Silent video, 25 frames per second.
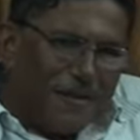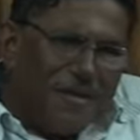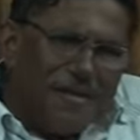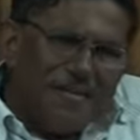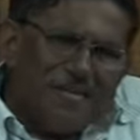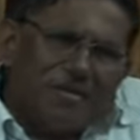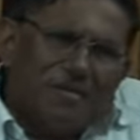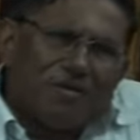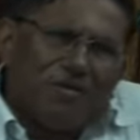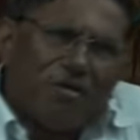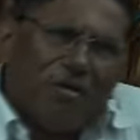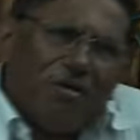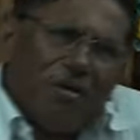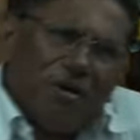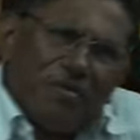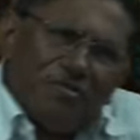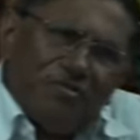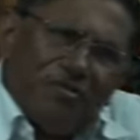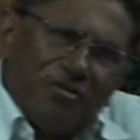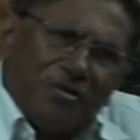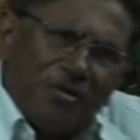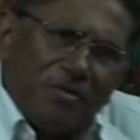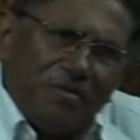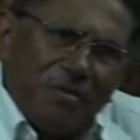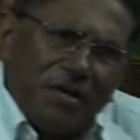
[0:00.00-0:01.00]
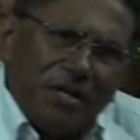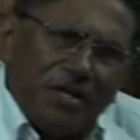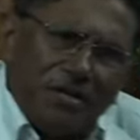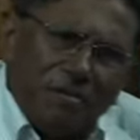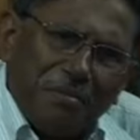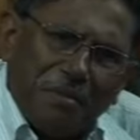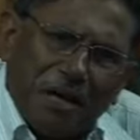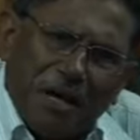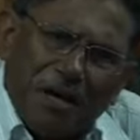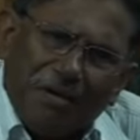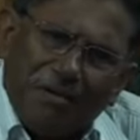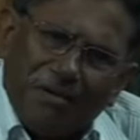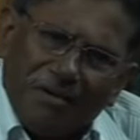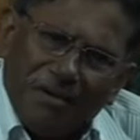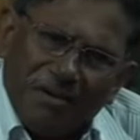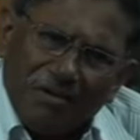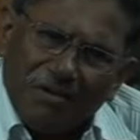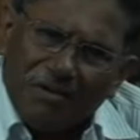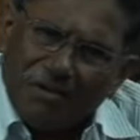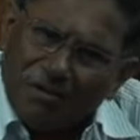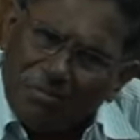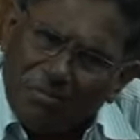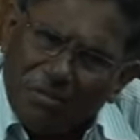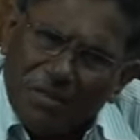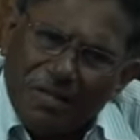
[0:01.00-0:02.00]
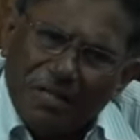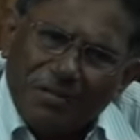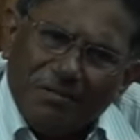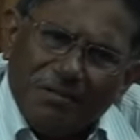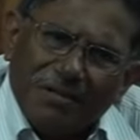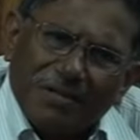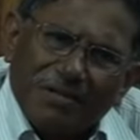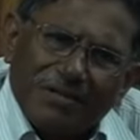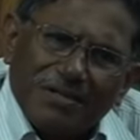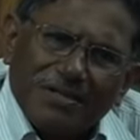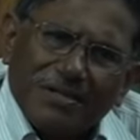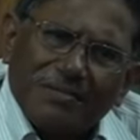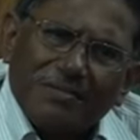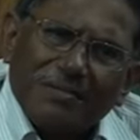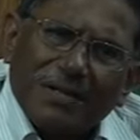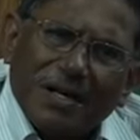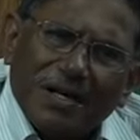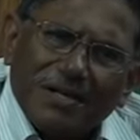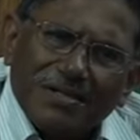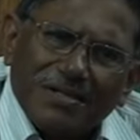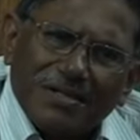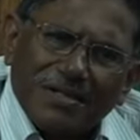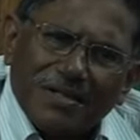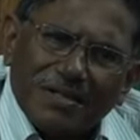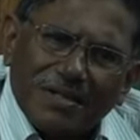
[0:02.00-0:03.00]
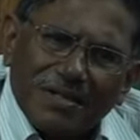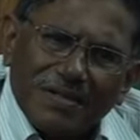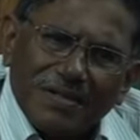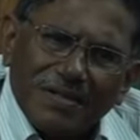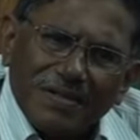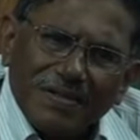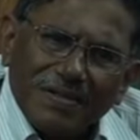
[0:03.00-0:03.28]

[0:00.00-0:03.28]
Is it wrong for me to marry a non-believer? Some ask.